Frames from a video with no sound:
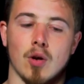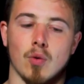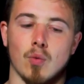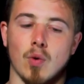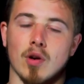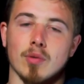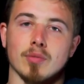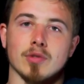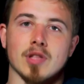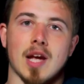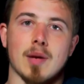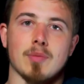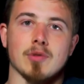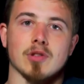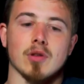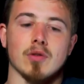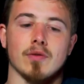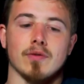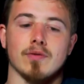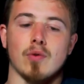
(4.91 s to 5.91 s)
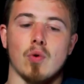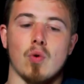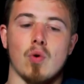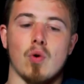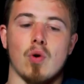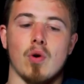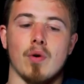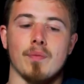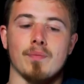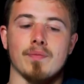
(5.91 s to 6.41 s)
Welcome to episode
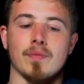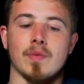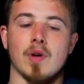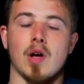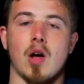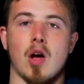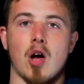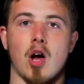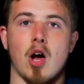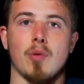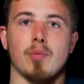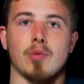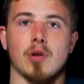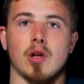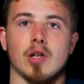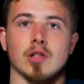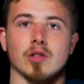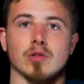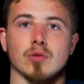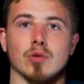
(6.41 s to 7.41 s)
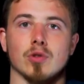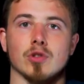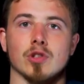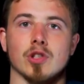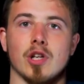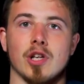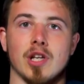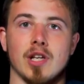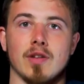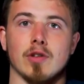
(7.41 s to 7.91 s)
4, Are Pliosaurs
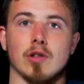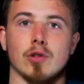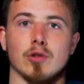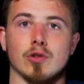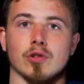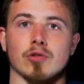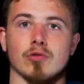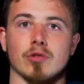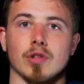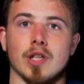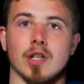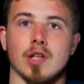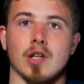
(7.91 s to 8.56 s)
an Evolutionary